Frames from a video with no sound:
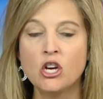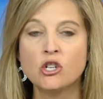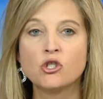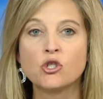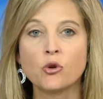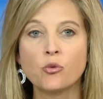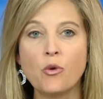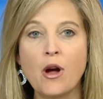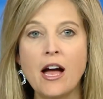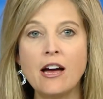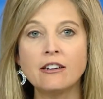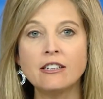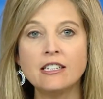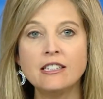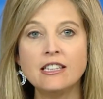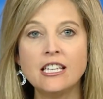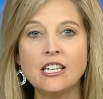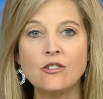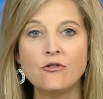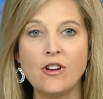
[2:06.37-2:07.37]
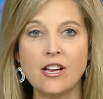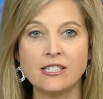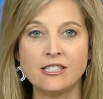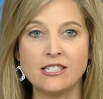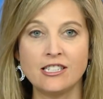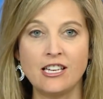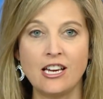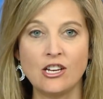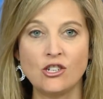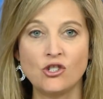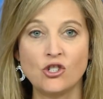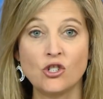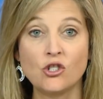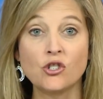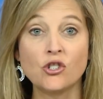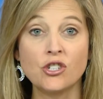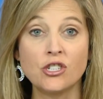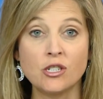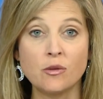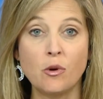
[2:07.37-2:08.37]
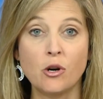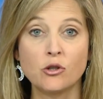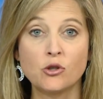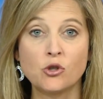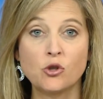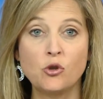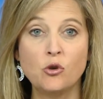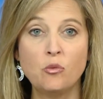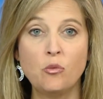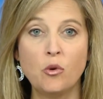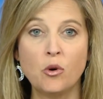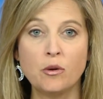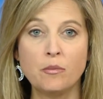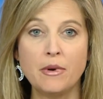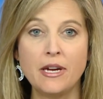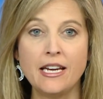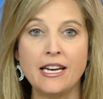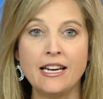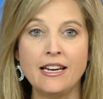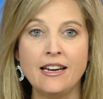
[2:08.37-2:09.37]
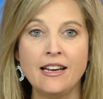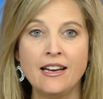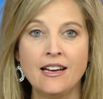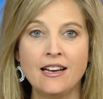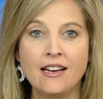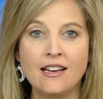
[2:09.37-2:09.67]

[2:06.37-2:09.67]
surrounding the investigation during tomorrow's school board meeting.